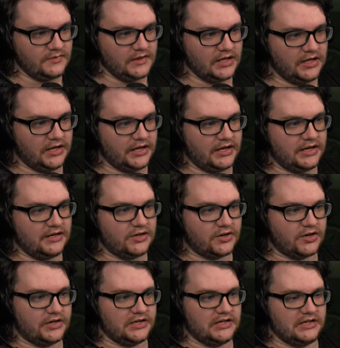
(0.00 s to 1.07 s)
And you're going
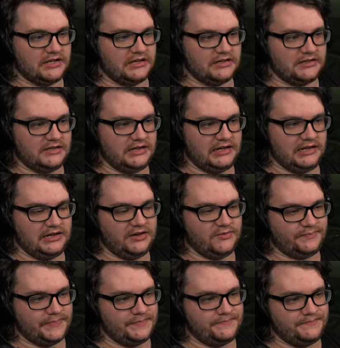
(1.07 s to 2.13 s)
to, and you
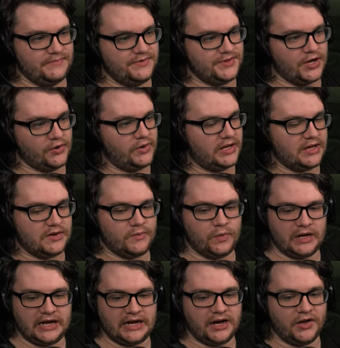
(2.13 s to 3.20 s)
knowing
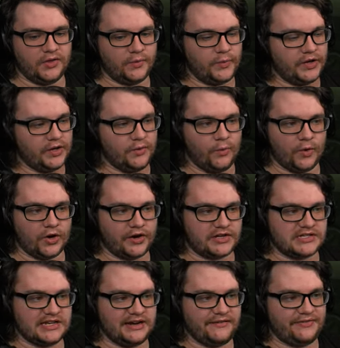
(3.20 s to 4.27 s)
how the wheel works
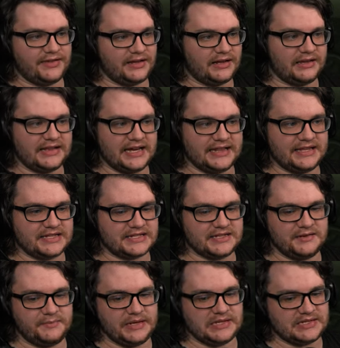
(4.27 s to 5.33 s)
and everything like that, that's going
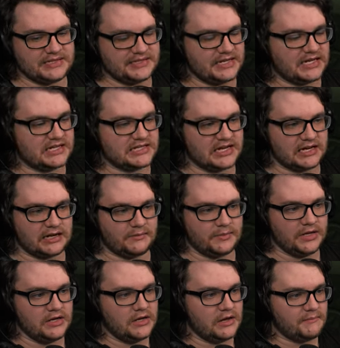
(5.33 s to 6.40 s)
to be take time
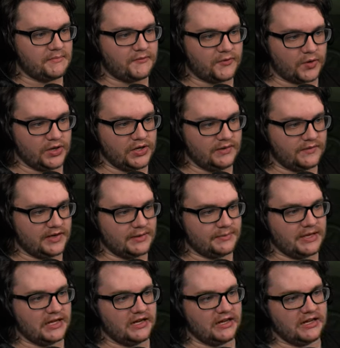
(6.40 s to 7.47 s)
before you even end up
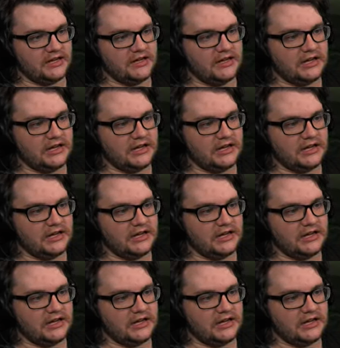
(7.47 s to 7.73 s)
getting it.